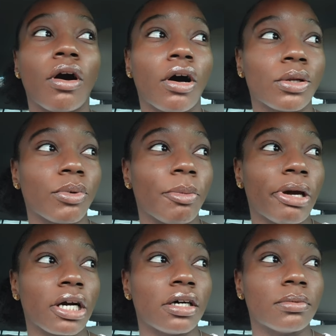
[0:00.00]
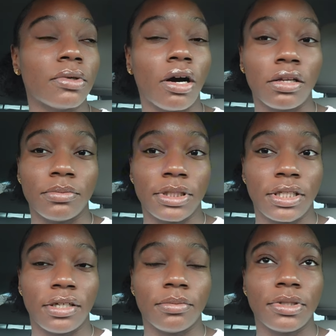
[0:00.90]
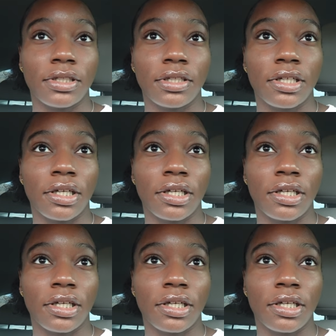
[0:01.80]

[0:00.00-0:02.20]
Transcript: all the way back up all them steps,